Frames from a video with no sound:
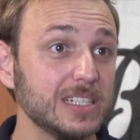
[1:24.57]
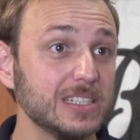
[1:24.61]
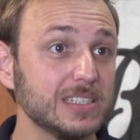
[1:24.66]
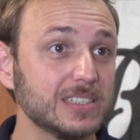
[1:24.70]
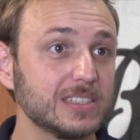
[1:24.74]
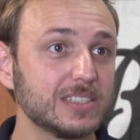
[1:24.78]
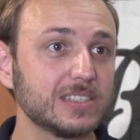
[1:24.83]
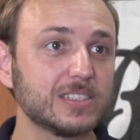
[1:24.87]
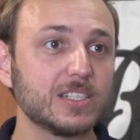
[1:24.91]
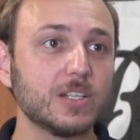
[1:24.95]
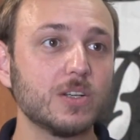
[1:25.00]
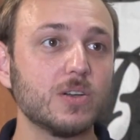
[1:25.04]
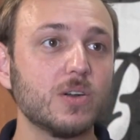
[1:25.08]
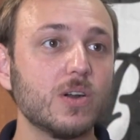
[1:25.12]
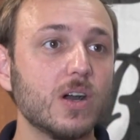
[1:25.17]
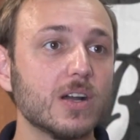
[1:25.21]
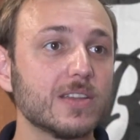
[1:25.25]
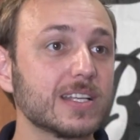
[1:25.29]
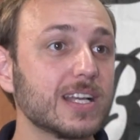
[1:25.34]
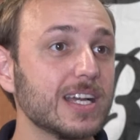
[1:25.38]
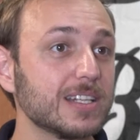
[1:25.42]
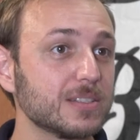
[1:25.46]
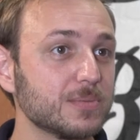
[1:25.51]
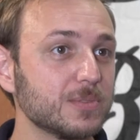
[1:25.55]
Mm -hmm. So uh,
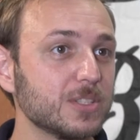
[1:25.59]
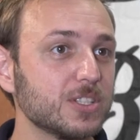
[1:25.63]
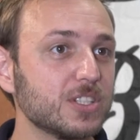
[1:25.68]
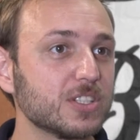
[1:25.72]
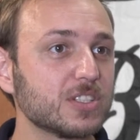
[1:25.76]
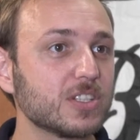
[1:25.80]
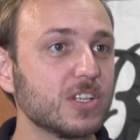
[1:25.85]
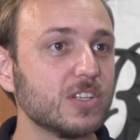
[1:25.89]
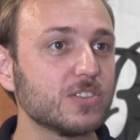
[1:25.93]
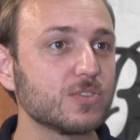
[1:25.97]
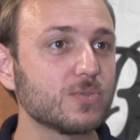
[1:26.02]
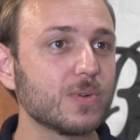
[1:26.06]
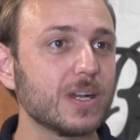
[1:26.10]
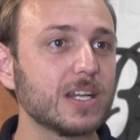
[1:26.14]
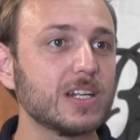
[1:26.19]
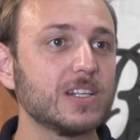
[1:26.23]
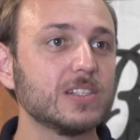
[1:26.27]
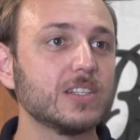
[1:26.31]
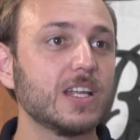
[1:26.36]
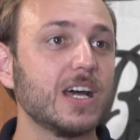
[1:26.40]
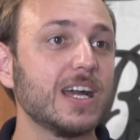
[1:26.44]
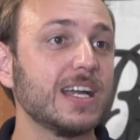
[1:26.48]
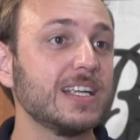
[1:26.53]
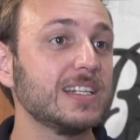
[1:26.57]
the customer just goes right
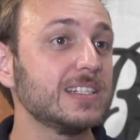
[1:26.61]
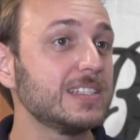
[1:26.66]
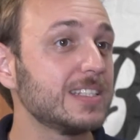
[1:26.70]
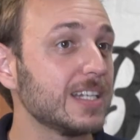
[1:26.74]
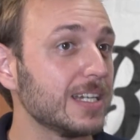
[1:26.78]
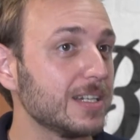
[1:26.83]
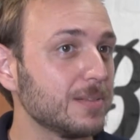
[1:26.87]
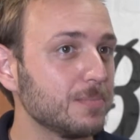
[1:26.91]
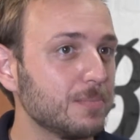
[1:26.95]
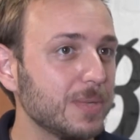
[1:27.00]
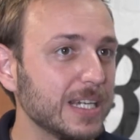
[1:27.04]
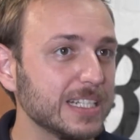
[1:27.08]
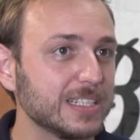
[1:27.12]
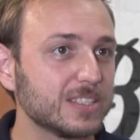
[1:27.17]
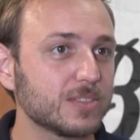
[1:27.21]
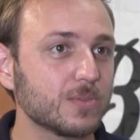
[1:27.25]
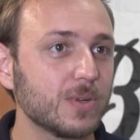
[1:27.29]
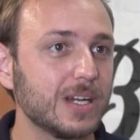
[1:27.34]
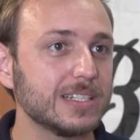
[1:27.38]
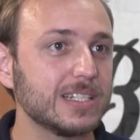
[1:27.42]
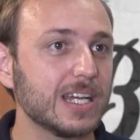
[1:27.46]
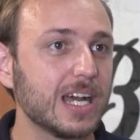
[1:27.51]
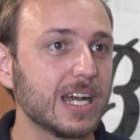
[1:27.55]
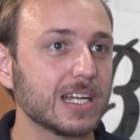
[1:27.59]
online to
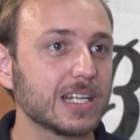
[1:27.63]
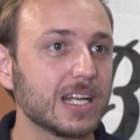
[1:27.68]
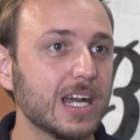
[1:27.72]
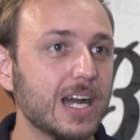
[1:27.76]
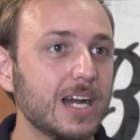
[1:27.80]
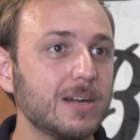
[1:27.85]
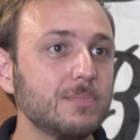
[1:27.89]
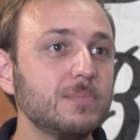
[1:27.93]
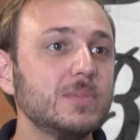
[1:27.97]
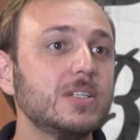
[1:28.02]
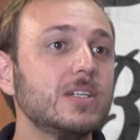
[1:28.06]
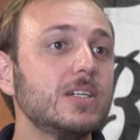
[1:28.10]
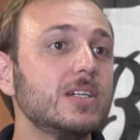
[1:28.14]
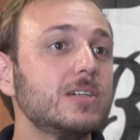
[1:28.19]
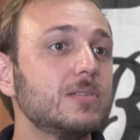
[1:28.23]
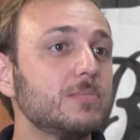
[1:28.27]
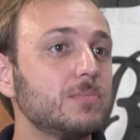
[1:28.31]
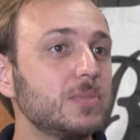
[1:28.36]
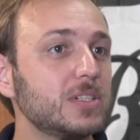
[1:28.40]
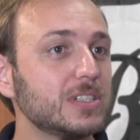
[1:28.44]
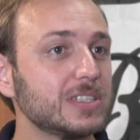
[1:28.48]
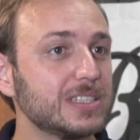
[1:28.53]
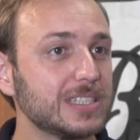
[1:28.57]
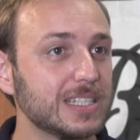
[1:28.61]
bitesquad.com
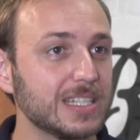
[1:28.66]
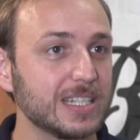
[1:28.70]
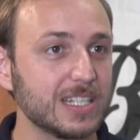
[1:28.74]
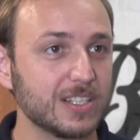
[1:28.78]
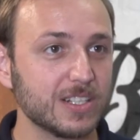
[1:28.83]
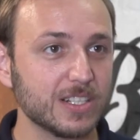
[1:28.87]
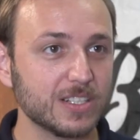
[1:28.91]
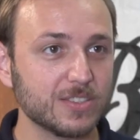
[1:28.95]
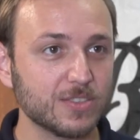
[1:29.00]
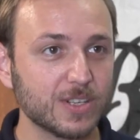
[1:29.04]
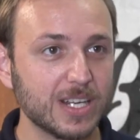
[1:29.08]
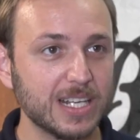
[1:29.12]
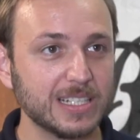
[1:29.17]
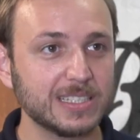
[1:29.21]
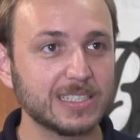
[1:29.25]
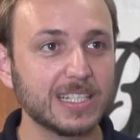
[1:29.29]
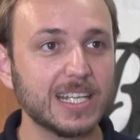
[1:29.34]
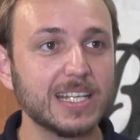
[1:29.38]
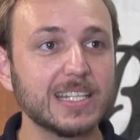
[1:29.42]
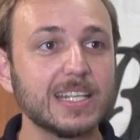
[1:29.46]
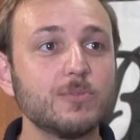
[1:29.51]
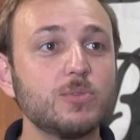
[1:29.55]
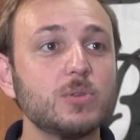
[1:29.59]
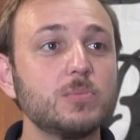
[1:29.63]
puts in their address,
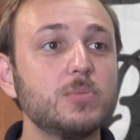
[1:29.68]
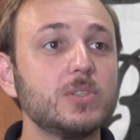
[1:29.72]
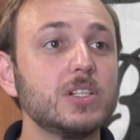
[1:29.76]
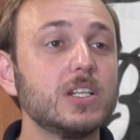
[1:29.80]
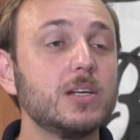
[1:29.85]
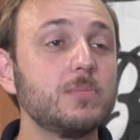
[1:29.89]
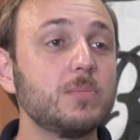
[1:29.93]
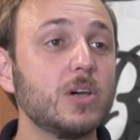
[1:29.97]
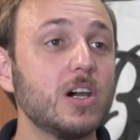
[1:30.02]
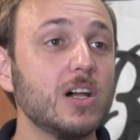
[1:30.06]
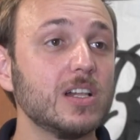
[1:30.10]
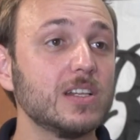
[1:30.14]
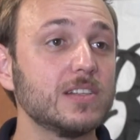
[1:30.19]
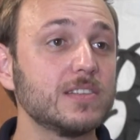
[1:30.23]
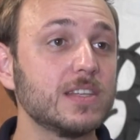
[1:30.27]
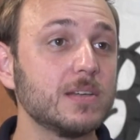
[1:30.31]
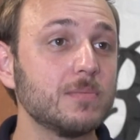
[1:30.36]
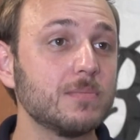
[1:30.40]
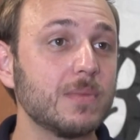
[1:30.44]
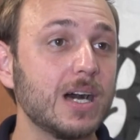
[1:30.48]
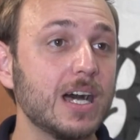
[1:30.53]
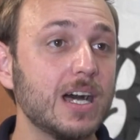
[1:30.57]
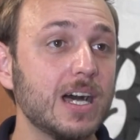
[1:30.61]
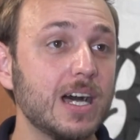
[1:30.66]
and then we'll pull up all of
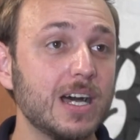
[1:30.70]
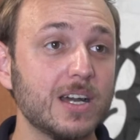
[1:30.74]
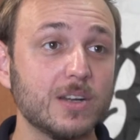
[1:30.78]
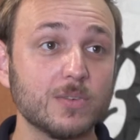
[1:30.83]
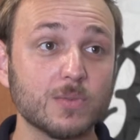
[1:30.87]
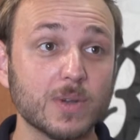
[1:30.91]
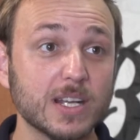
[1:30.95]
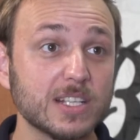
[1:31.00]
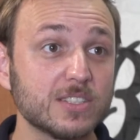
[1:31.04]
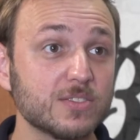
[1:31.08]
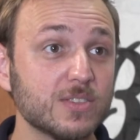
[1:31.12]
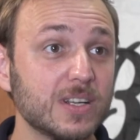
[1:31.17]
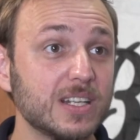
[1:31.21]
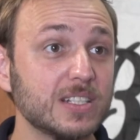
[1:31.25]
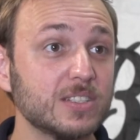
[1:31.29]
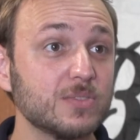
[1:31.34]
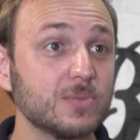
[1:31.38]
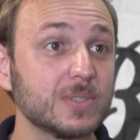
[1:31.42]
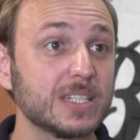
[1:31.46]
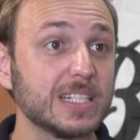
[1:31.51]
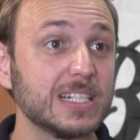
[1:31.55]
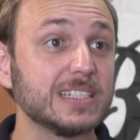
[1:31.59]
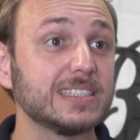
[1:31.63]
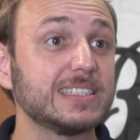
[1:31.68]
the uh, restaurants
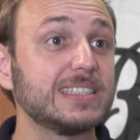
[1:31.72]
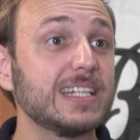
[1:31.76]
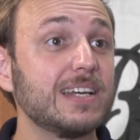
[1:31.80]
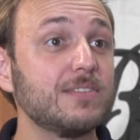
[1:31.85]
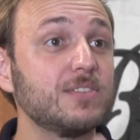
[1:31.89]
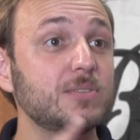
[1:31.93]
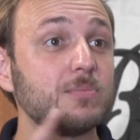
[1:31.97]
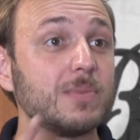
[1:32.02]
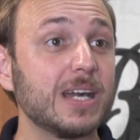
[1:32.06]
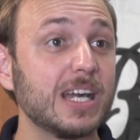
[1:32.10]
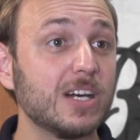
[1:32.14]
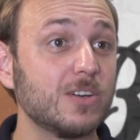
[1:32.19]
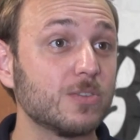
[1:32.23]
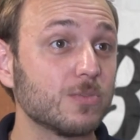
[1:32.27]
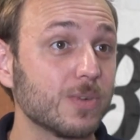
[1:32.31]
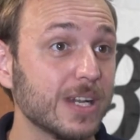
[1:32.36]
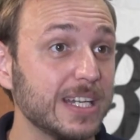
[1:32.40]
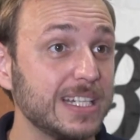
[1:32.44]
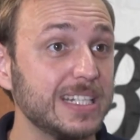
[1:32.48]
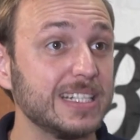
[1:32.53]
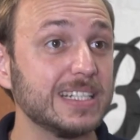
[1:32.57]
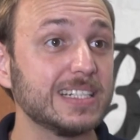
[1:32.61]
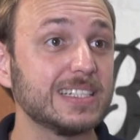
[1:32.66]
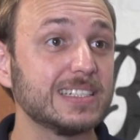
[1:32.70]
within a seven mile
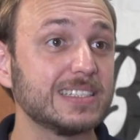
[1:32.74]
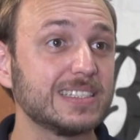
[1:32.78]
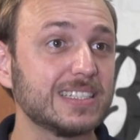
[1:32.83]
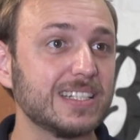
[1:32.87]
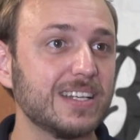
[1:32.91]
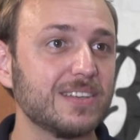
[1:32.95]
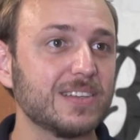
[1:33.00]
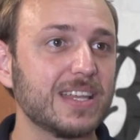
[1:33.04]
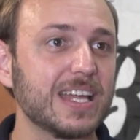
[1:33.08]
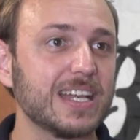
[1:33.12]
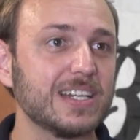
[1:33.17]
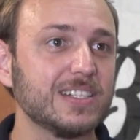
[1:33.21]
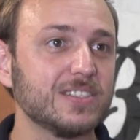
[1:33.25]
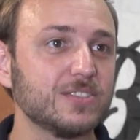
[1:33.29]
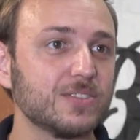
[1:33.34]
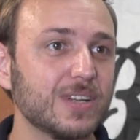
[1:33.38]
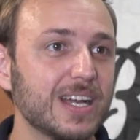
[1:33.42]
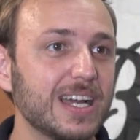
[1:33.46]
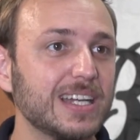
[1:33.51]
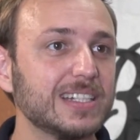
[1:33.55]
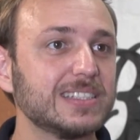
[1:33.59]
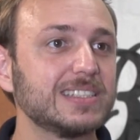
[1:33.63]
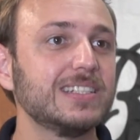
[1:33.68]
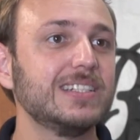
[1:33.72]
radius of that
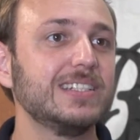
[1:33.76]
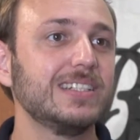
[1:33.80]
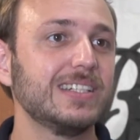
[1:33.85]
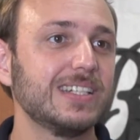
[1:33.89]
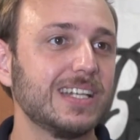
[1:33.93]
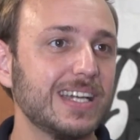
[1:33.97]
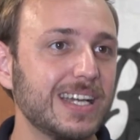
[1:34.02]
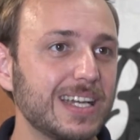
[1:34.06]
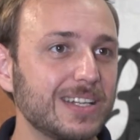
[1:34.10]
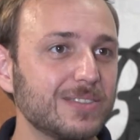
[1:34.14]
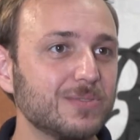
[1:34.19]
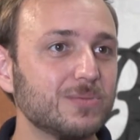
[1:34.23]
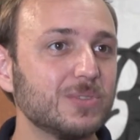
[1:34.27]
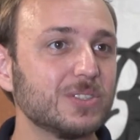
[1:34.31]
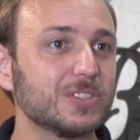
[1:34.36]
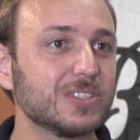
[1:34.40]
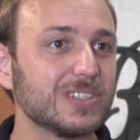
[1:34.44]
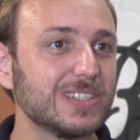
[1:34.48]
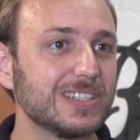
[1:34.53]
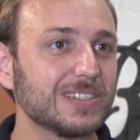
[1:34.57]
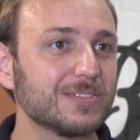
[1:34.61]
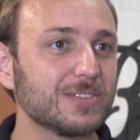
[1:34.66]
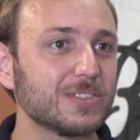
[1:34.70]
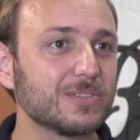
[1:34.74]
address, cool. and we'll
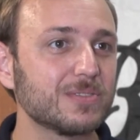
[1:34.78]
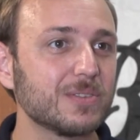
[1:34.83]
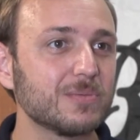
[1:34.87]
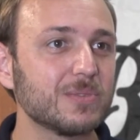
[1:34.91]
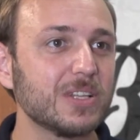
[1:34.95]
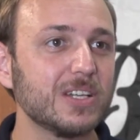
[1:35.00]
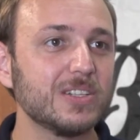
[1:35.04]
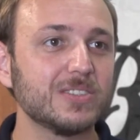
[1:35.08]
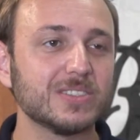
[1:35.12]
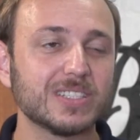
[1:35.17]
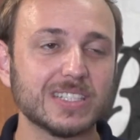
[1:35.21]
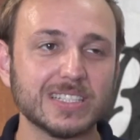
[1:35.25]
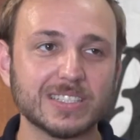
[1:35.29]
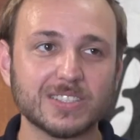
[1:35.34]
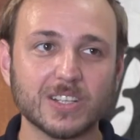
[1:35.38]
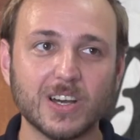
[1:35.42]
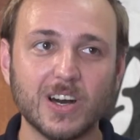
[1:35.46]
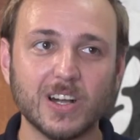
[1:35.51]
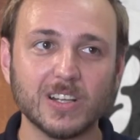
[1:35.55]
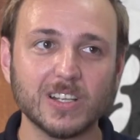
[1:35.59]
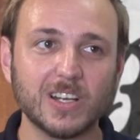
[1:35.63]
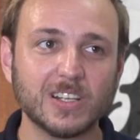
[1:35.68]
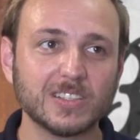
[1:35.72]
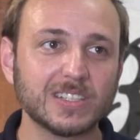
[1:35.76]
deliver from those. It's
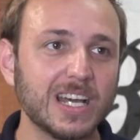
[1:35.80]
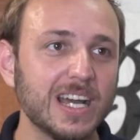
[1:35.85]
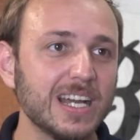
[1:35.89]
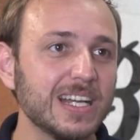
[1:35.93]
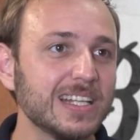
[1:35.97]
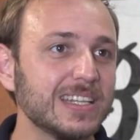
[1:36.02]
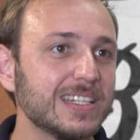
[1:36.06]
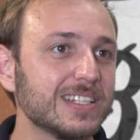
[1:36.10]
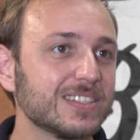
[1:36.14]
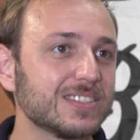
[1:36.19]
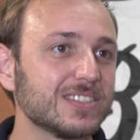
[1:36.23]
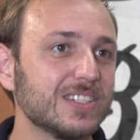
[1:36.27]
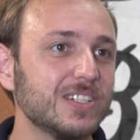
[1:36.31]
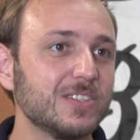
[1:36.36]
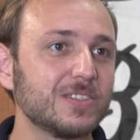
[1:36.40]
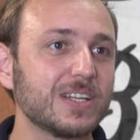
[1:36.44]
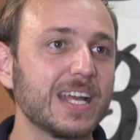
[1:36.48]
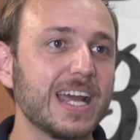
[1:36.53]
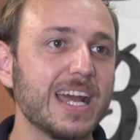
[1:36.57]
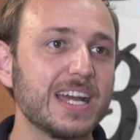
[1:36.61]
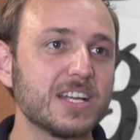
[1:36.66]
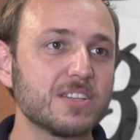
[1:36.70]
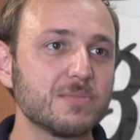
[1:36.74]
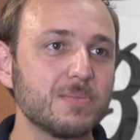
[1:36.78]
all online. There's no
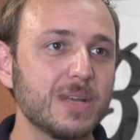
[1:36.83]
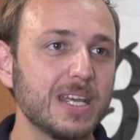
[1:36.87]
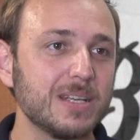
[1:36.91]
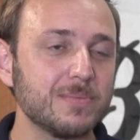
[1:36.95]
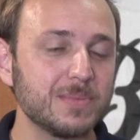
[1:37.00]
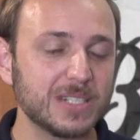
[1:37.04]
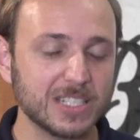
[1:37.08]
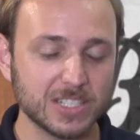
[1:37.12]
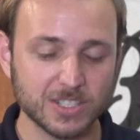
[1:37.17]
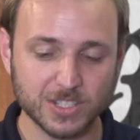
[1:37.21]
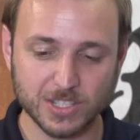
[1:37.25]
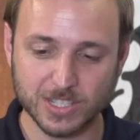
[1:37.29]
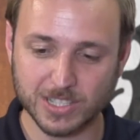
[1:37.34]
cash payments.